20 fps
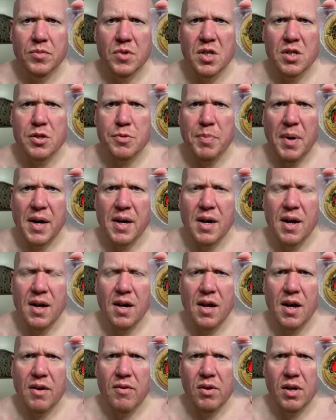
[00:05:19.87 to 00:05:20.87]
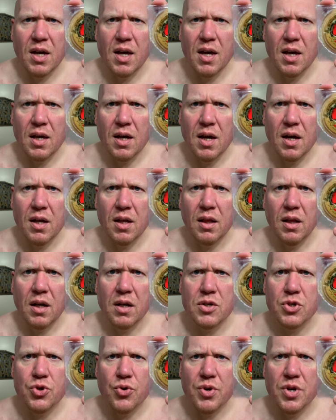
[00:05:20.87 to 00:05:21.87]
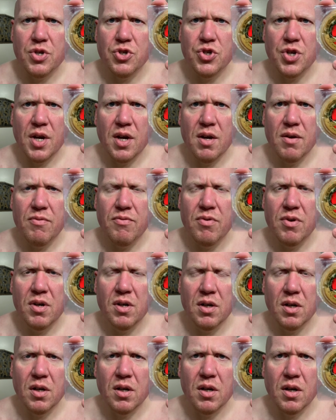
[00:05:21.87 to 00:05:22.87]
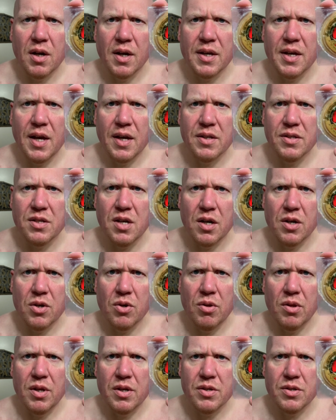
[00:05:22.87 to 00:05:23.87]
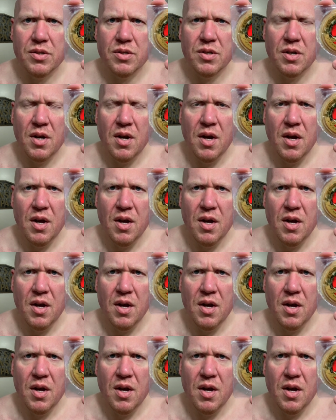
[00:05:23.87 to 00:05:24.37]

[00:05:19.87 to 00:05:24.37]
Despite not having a luxury shave, I can tell you this